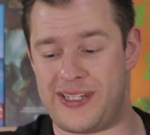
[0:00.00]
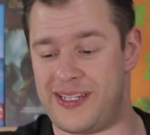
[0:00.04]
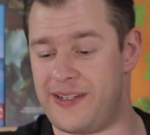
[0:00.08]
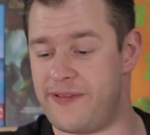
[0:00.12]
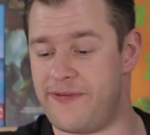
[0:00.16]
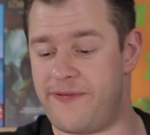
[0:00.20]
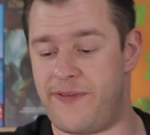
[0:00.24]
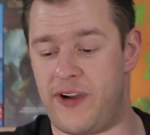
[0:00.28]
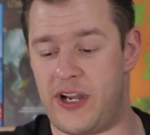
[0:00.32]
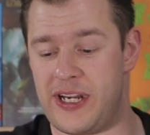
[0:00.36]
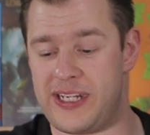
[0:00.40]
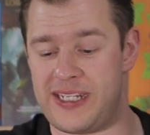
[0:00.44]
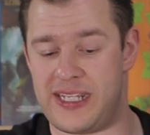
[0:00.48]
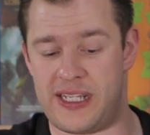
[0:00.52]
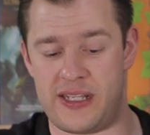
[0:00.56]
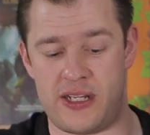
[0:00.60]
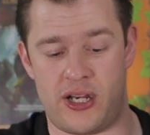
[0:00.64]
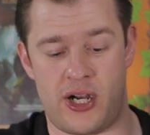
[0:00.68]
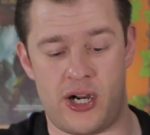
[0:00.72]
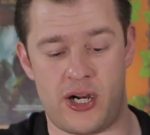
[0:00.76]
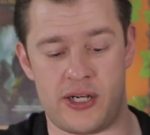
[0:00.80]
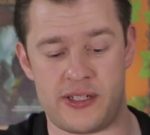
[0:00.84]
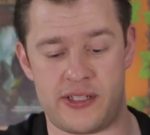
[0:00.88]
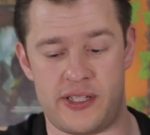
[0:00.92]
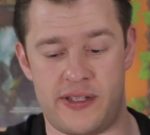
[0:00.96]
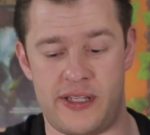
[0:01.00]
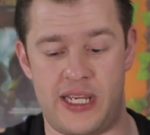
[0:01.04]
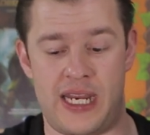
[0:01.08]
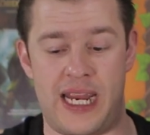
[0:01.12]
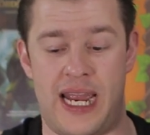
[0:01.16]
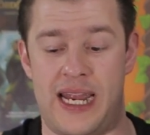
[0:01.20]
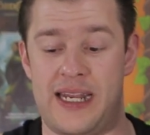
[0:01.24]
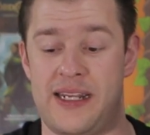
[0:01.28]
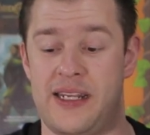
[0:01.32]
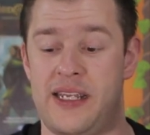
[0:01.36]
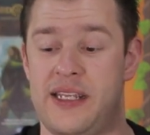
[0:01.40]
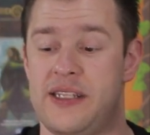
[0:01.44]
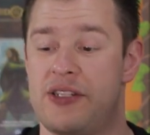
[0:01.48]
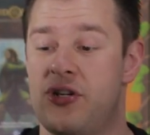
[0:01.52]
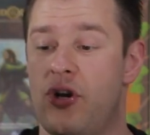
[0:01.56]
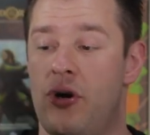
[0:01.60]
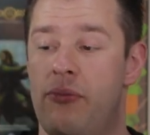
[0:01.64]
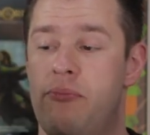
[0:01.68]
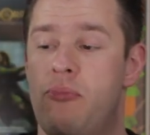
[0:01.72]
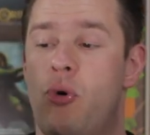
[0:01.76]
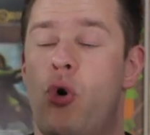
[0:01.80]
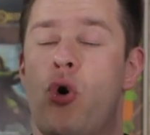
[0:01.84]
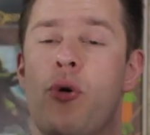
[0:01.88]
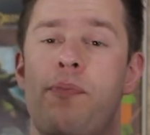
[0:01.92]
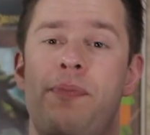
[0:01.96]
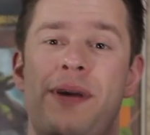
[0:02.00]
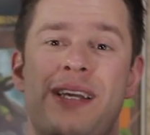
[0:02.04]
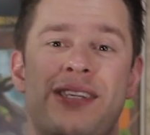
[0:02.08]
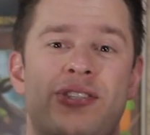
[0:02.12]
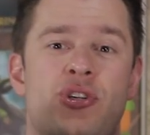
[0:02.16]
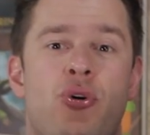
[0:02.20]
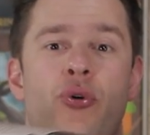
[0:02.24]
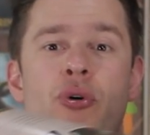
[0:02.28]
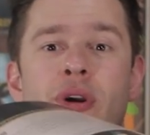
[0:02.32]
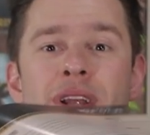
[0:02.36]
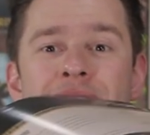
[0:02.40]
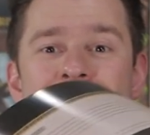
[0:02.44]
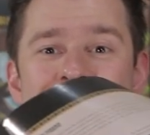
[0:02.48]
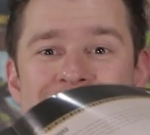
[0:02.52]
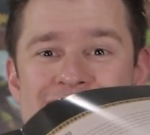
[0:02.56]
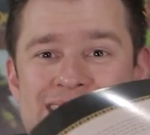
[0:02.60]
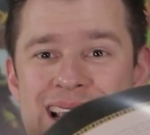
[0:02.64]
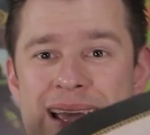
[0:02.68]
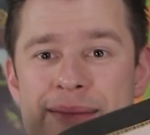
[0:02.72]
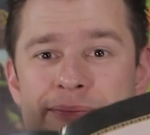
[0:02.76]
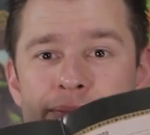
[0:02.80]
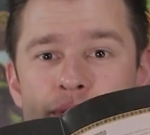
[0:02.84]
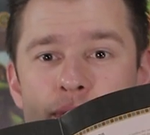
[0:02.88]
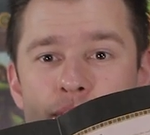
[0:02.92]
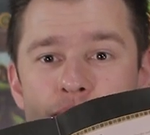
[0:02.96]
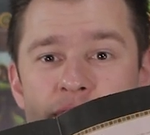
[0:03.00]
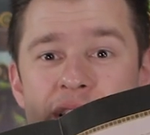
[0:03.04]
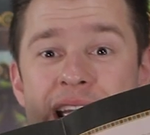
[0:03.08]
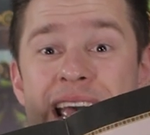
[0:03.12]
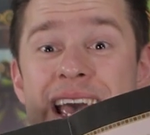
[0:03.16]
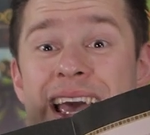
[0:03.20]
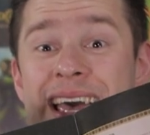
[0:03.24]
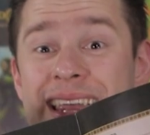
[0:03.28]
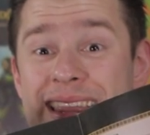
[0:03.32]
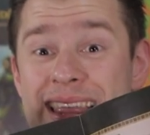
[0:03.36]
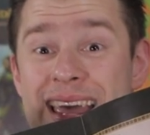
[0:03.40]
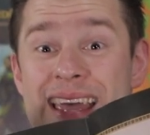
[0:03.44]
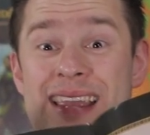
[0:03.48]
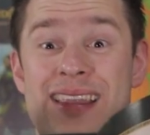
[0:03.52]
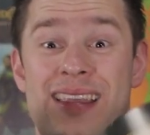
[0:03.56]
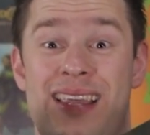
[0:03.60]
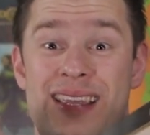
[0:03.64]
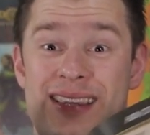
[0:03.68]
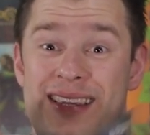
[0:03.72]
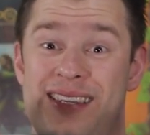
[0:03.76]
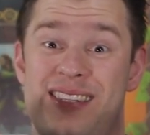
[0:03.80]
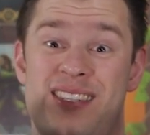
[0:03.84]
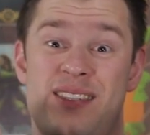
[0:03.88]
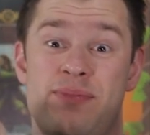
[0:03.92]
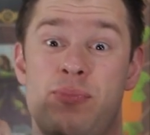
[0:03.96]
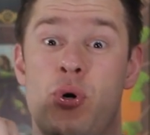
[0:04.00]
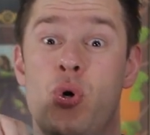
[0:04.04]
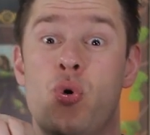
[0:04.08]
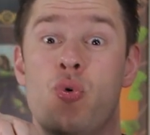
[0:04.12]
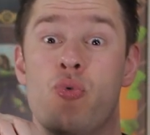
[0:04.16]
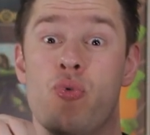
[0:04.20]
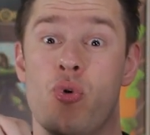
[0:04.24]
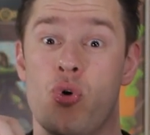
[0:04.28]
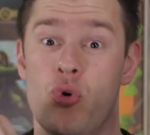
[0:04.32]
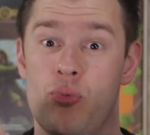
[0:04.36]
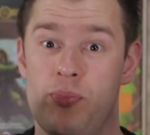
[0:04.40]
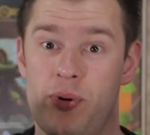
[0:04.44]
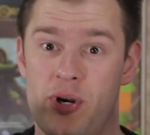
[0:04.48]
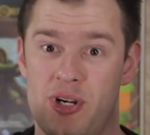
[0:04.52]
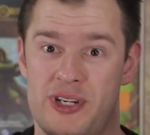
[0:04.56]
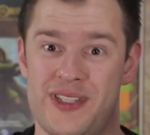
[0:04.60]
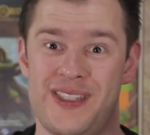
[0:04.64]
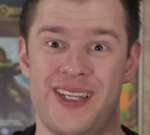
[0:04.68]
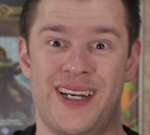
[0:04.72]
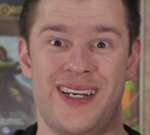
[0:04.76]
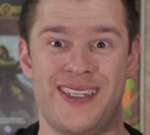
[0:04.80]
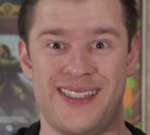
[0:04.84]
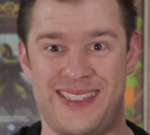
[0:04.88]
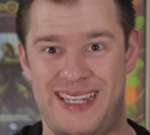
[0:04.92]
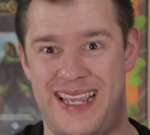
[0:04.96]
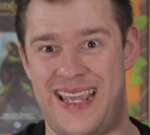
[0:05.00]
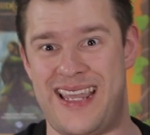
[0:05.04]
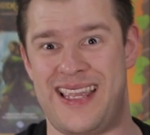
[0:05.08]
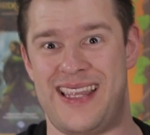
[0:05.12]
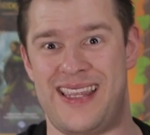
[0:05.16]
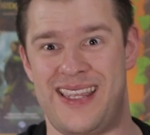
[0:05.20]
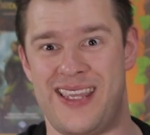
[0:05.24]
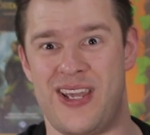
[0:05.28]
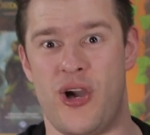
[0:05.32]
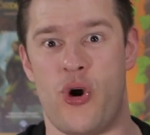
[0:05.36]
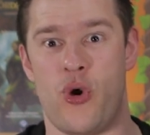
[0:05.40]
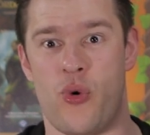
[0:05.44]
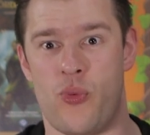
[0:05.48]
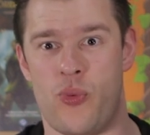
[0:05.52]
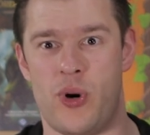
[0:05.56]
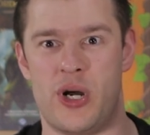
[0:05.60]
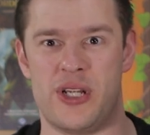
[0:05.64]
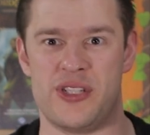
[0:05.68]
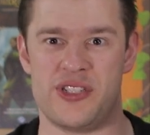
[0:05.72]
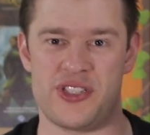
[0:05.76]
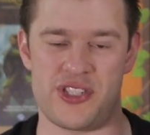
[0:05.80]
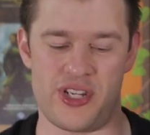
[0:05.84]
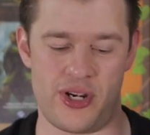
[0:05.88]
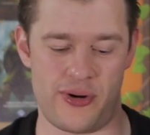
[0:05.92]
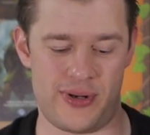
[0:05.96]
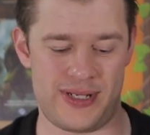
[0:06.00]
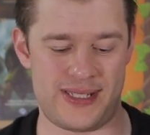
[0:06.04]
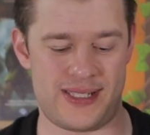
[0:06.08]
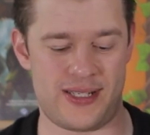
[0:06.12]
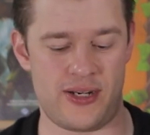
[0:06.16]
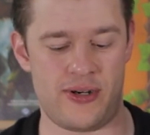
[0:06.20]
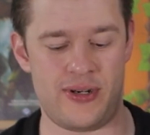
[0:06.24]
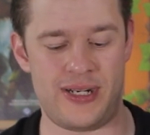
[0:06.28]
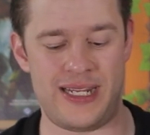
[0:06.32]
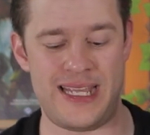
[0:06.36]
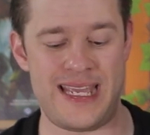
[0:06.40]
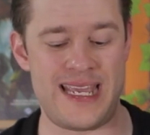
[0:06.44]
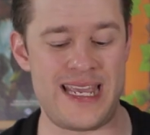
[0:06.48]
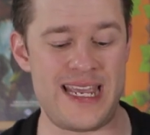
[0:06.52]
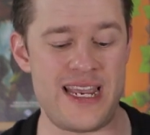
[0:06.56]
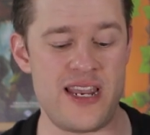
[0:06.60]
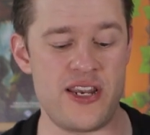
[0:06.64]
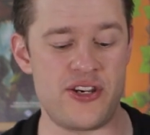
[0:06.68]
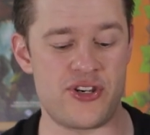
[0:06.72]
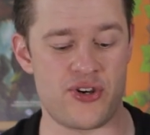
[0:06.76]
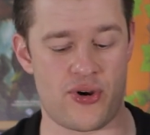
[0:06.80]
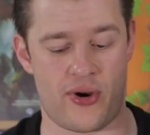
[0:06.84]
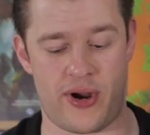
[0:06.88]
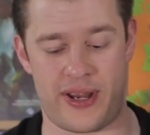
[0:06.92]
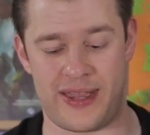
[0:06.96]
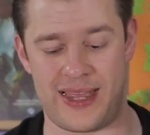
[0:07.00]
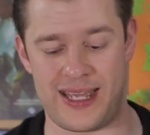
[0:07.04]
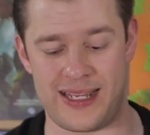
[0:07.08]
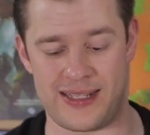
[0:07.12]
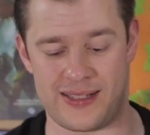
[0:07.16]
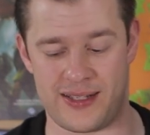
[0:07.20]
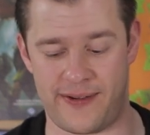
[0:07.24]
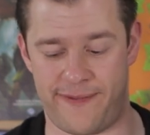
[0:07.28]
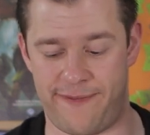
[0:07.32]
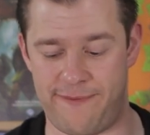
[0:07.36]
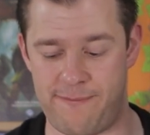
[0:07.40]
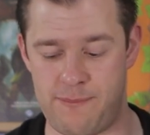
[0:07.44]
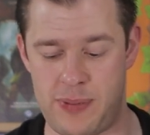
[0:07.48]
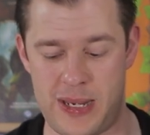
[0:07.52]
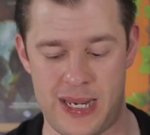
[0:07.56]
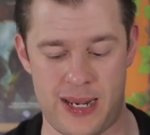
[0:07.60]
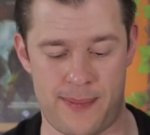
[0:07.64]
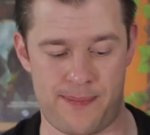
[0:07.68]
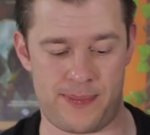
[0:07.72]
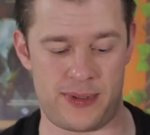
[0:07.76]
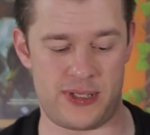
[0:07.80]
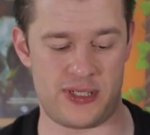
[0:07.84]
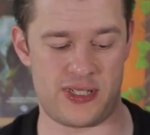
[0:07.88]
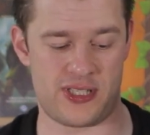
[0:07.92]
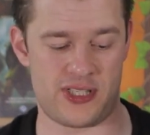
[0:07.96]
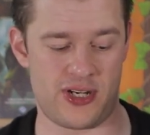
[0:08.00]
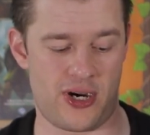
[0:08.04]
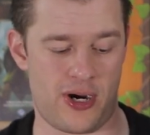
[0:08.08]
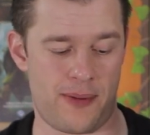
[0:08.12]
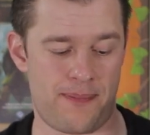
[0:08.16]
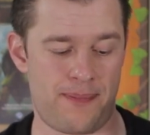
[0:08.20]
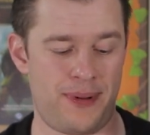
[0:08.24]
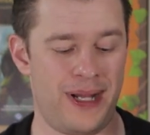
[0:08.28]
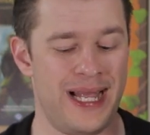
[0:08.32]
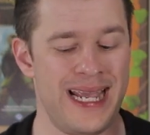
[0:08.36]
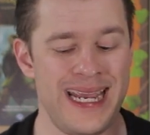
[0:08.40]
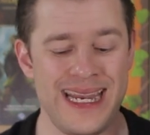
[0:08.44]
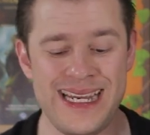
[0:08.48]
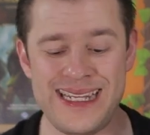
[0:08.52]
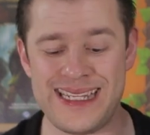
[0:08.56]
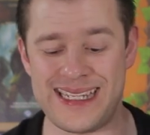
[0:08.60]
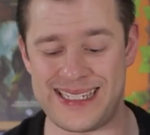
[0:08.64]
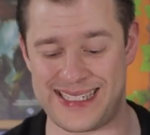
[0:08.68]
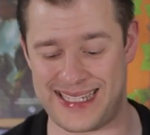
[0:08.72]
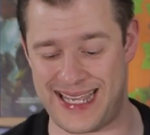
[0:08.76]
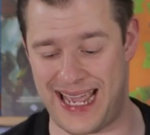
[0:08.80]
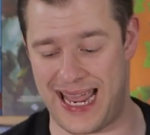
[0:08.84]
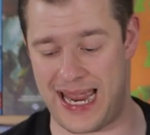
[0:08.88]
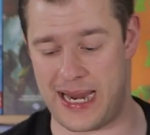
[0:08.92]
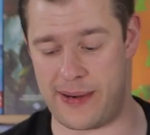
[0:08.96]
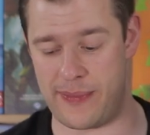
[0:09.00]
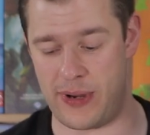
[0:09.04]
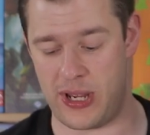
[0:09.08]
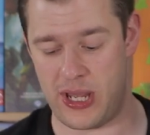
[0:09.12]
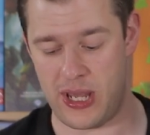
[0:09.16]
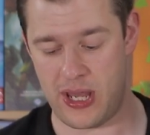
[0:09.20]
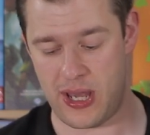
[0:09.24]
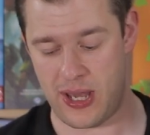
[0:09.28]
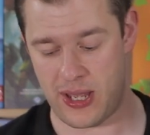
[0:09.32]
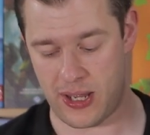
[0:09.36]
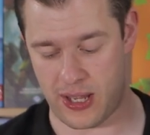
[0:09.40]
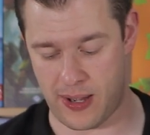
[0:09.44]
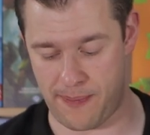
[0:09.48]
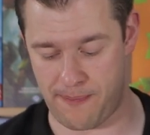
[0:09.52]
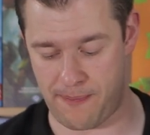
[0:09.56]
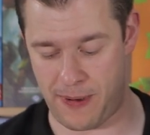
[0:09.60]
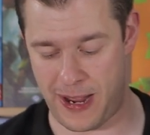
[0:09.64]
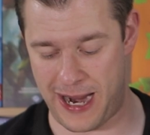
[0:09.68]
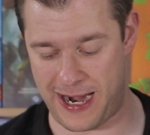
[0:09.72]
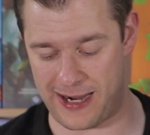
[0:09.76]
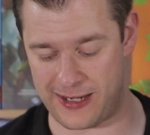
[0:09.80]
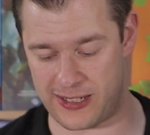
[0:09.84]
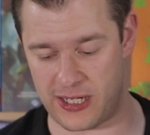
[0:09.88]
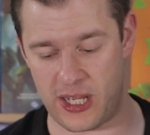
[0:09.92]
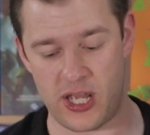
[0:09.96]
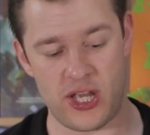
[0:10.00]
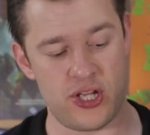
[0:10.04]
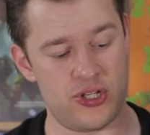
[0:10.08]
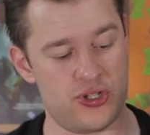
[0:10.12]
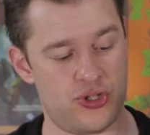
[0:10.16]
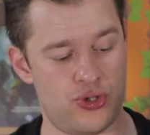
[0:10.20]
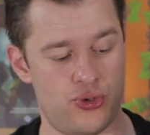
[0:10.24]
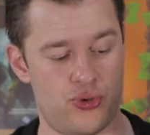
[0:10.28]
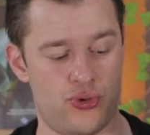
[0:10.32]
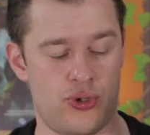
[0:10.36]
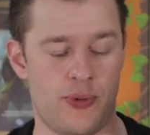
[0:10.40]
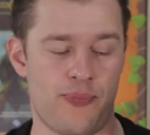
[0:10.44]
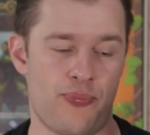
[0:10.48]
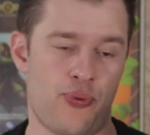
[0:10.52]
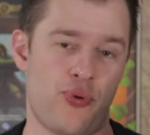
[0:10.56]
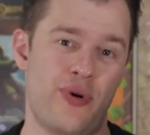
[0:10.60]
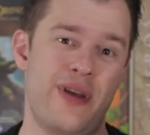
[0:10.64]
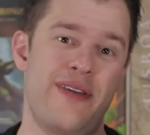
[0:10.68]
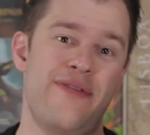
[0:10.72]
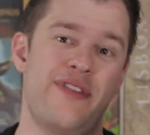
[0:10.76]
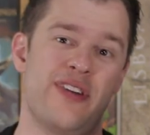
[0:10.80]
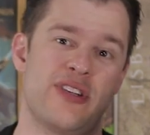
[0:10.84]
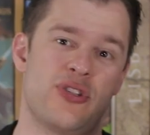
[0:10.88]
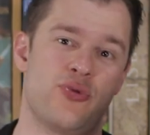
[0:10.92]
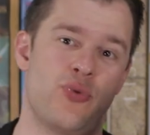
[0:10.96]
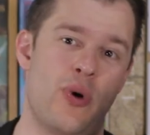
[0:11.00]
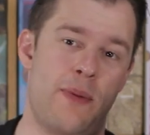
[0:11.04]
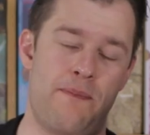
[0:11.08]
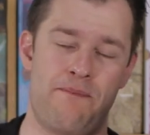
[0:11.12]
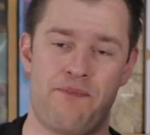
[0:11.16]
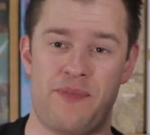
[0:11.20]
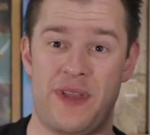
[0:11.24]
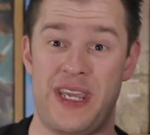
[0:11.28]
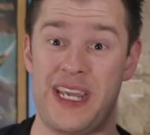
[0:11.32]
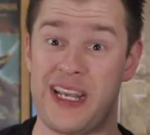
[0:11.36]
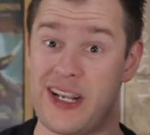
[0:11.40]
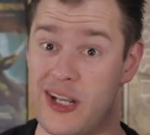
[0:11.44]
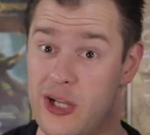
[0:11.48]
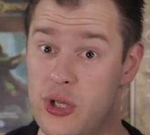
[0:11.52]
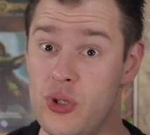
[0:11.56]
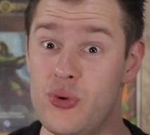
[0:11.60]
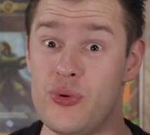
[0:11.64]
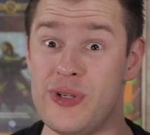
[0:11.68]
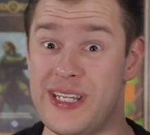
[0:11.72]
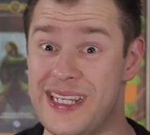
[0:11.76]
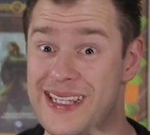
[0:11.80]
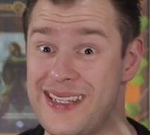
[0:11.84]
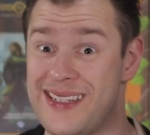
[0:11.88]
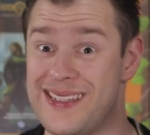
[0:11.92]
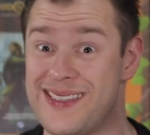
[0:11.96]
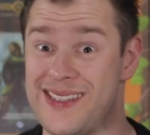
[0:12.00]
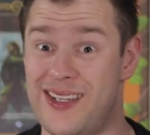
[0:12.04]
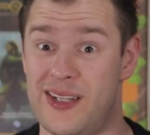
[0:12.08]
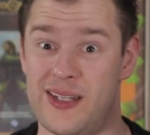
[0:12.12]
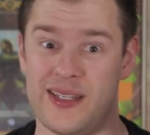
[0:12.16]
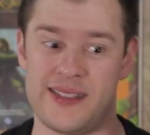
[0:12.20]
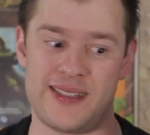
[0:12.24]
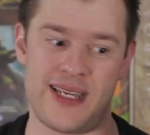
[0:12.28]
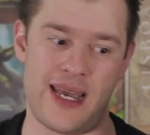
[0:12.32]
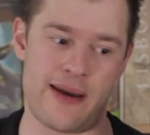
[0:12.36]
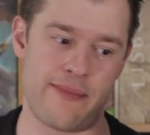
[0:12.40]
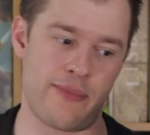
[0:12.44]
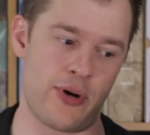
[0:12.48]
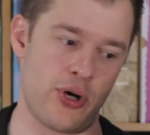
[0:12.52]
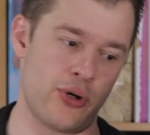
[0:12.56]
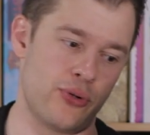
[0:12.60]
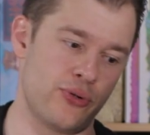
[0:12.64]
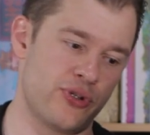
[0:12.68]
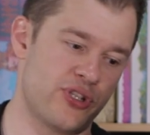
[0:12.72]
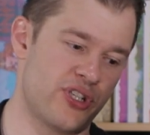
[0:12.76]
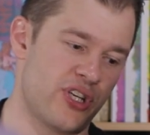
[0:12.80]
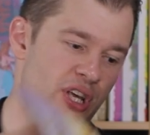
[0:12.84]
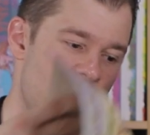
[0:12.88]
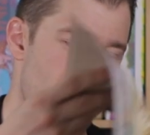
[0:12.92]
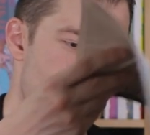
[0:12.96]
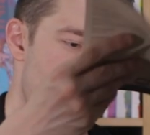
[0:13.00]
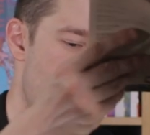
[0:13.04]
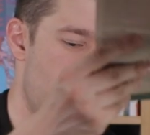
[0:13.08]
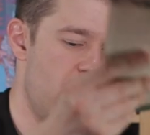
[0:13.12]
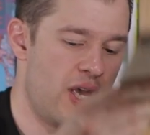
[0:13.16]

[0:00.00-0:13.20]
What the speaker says: I didn't find it hard to think, and it's got more pictorial examples than the small rulebook does in the old one. So it's certainly easier, I think, to pick up and start playing this game compared to the previous one, including the solitaire modes.